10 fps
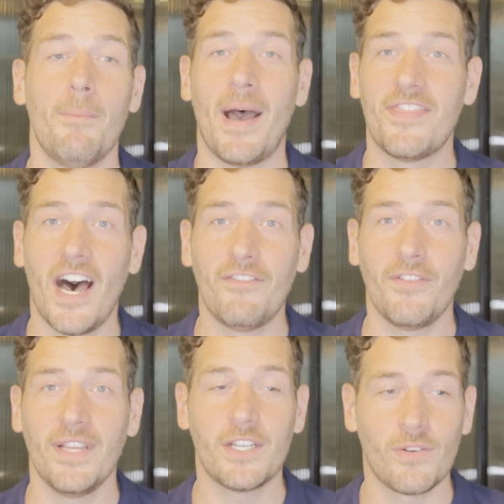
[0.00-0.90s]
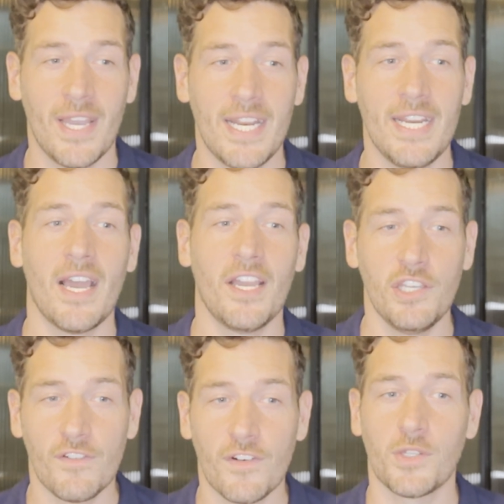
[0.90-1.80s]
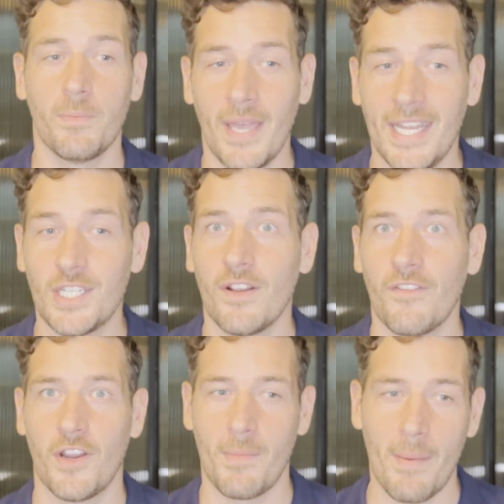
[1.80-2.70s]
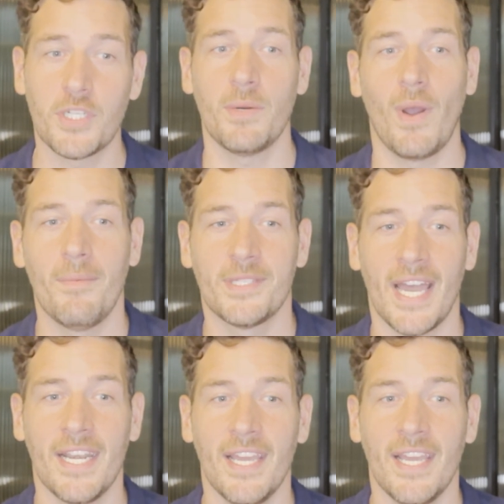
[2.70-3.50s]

By thoughtfully creating a universal pitch for your membership website,